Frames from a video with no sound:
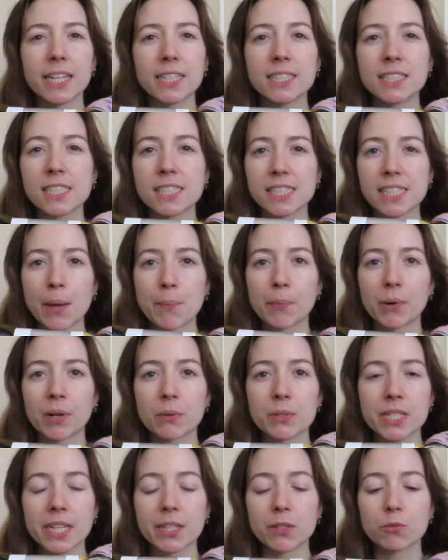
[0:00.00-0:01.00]
in December. It
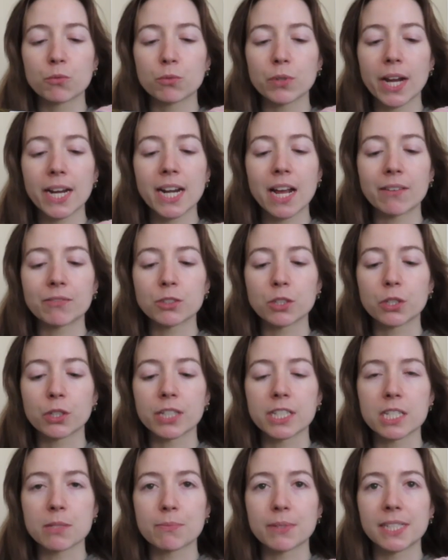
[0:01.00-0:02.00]
was like right after
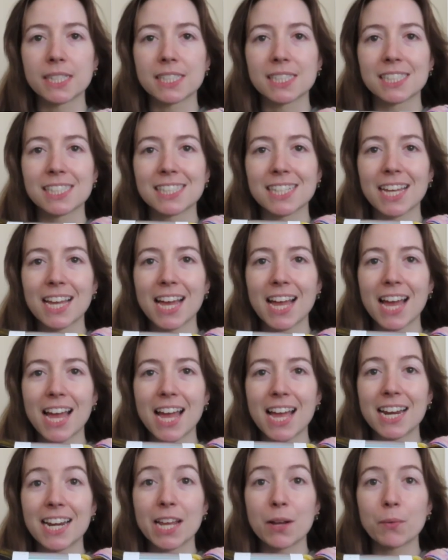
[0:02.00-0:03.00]
Christmas
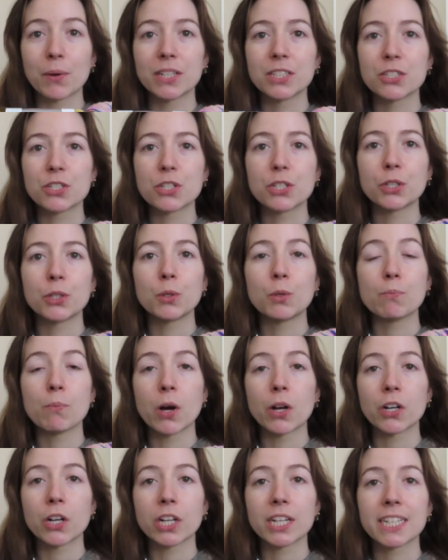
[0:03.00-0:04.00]
and I went to
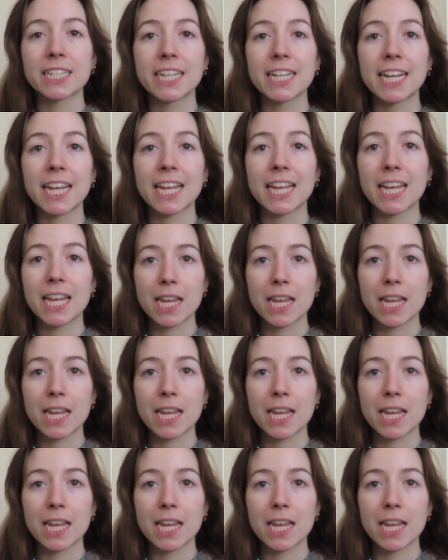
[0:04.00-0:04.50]
Monarch Knitting